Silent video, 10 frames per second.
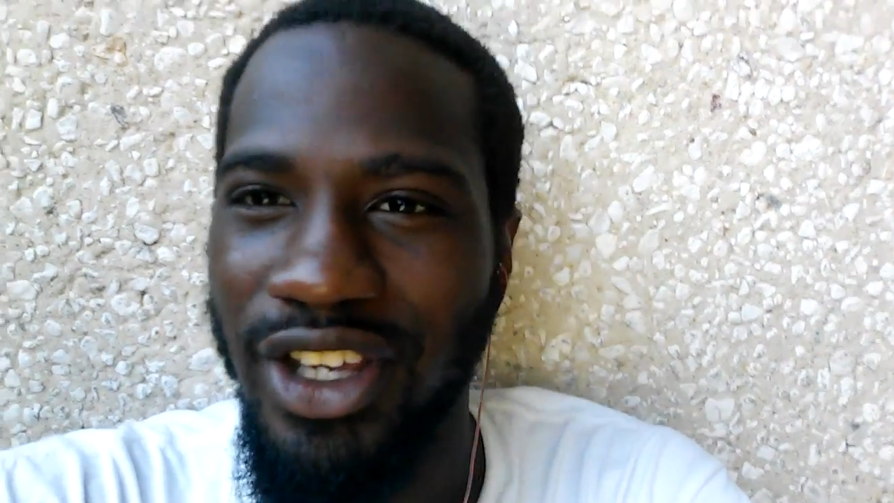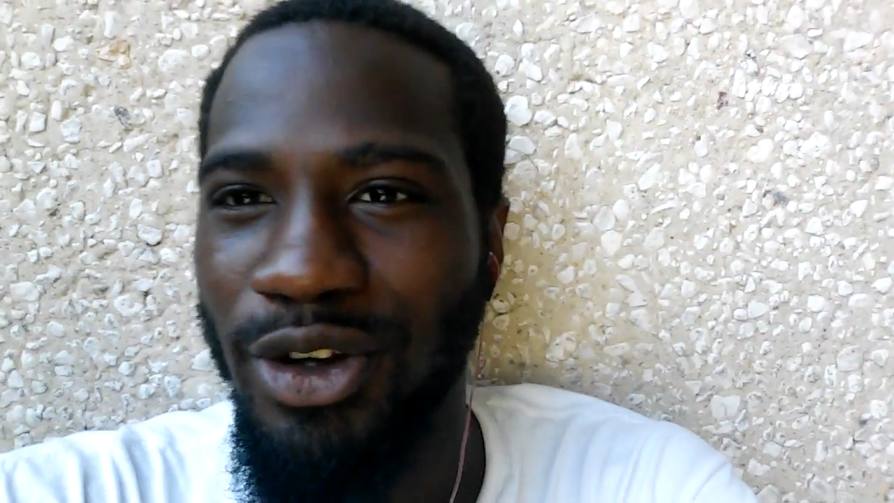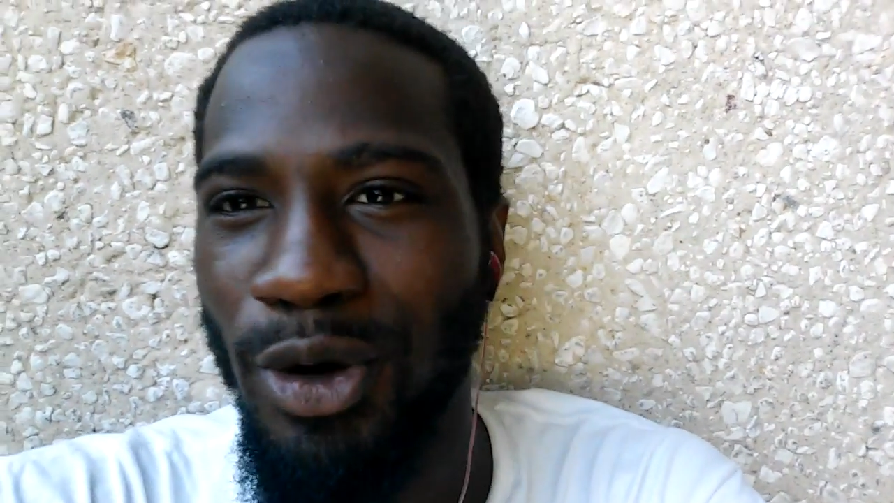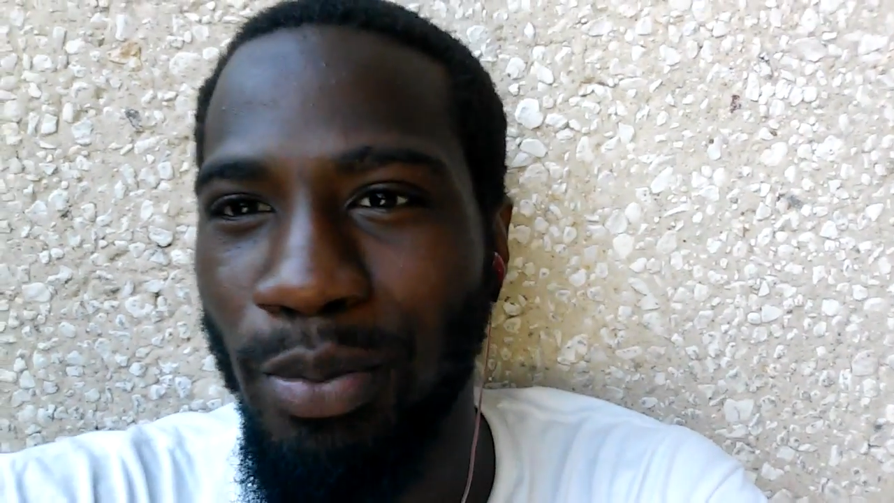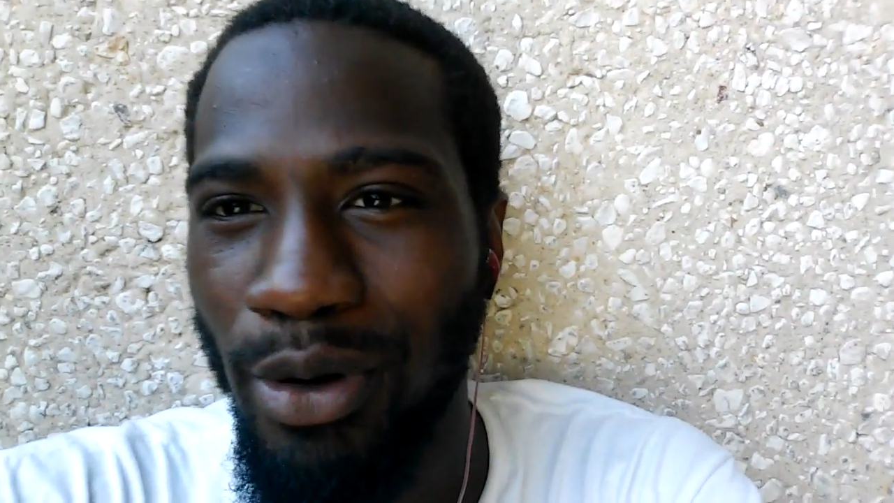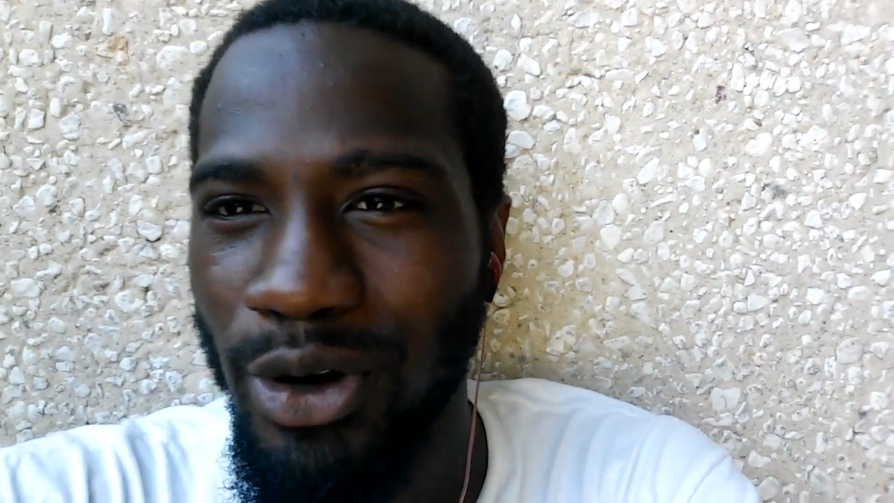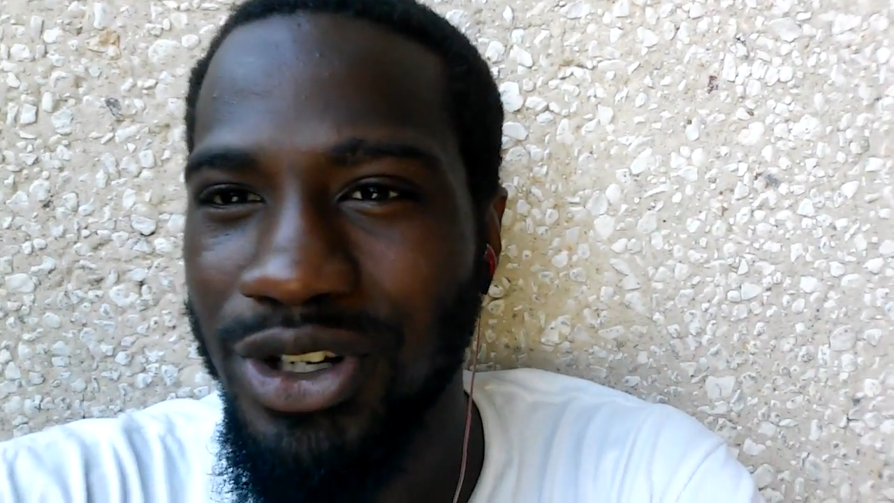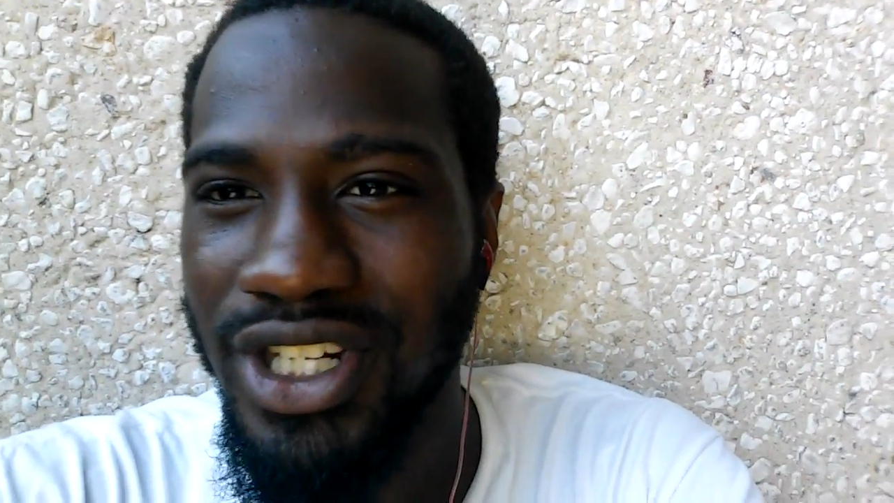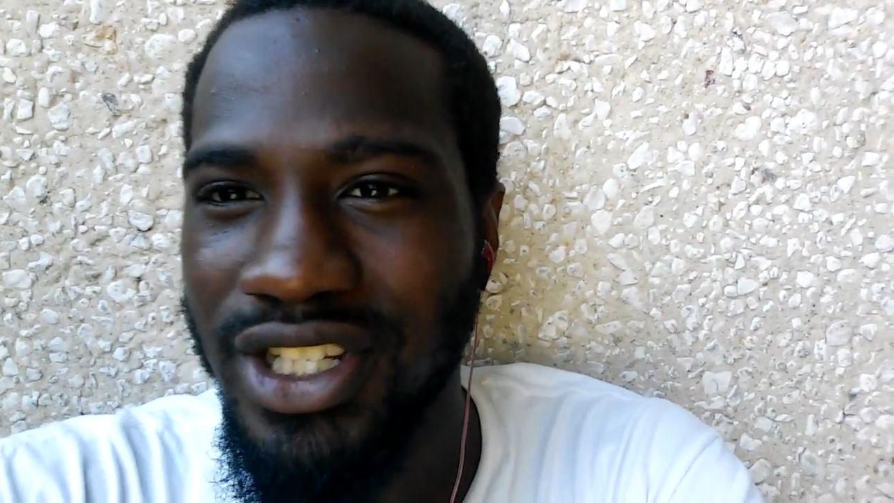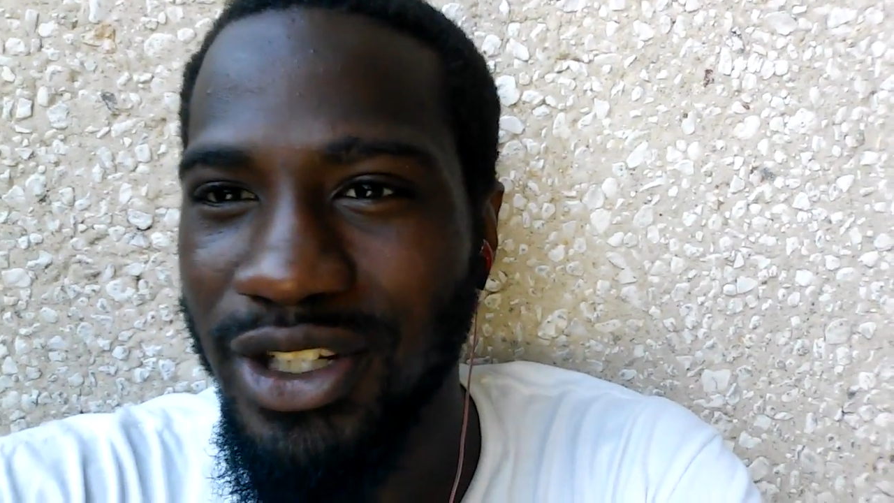he gonna
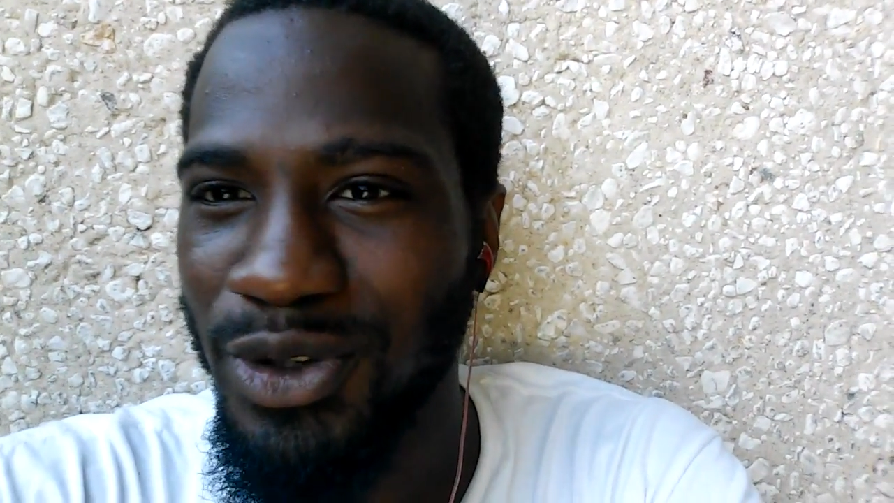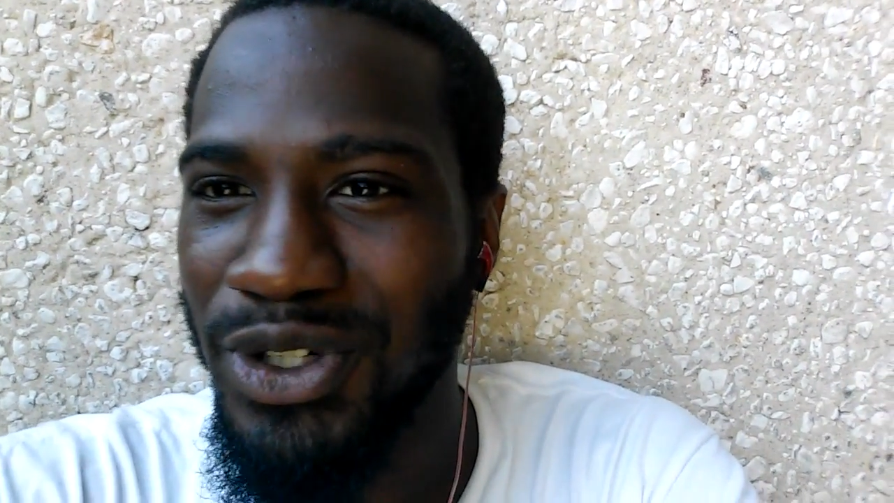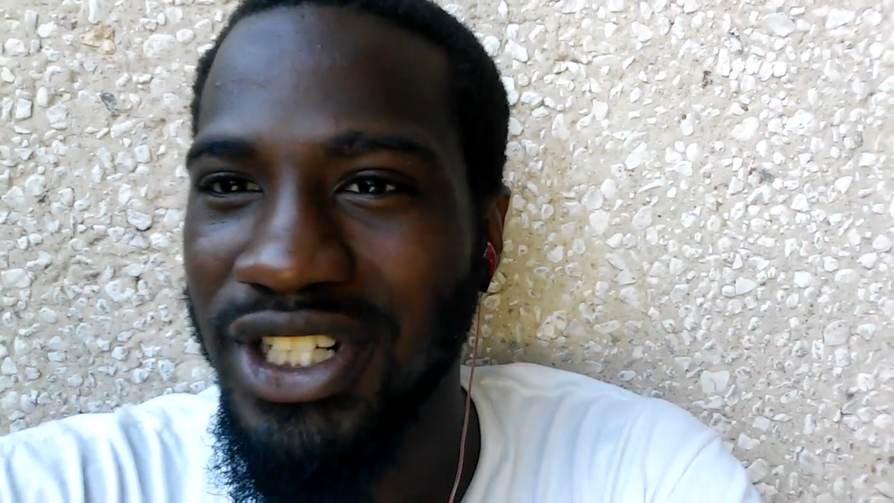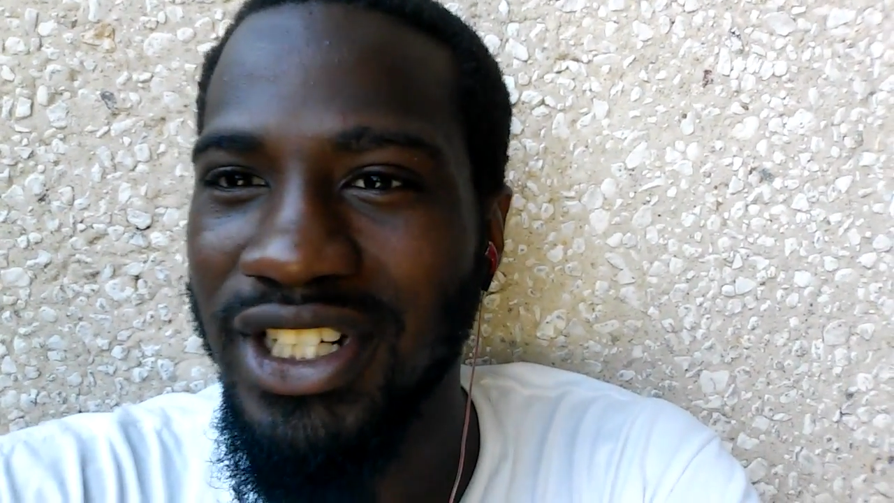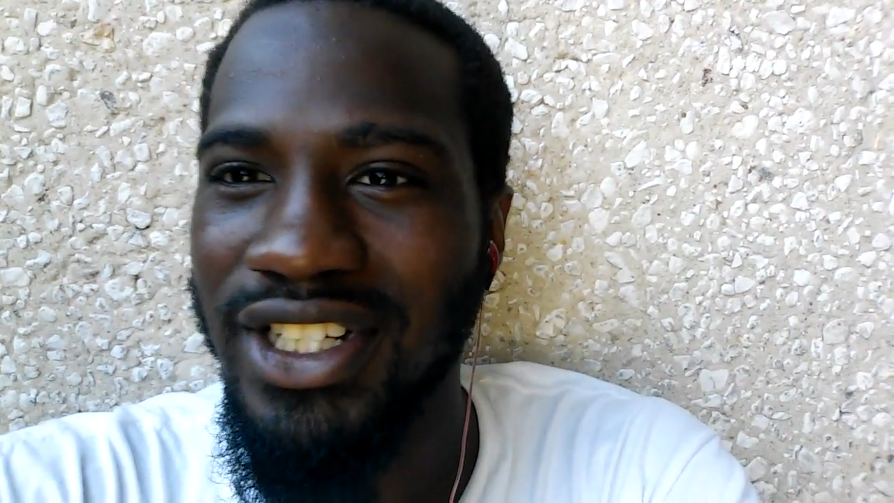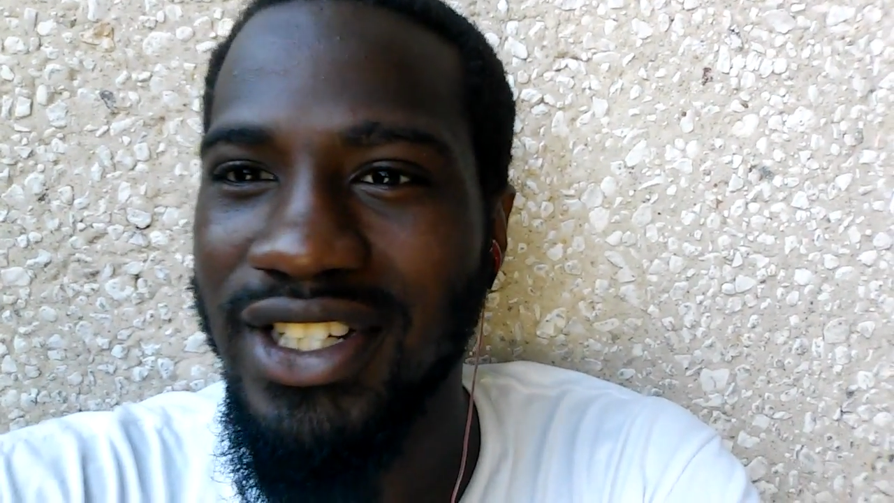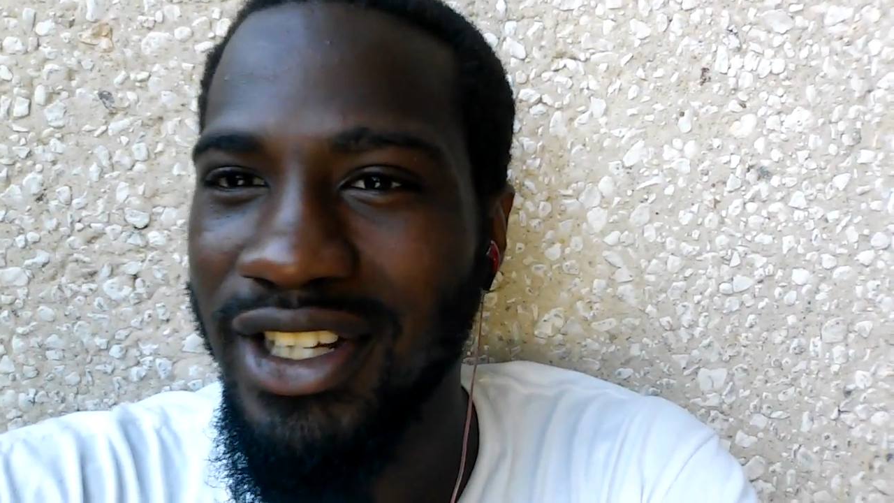purge us in the wilderness,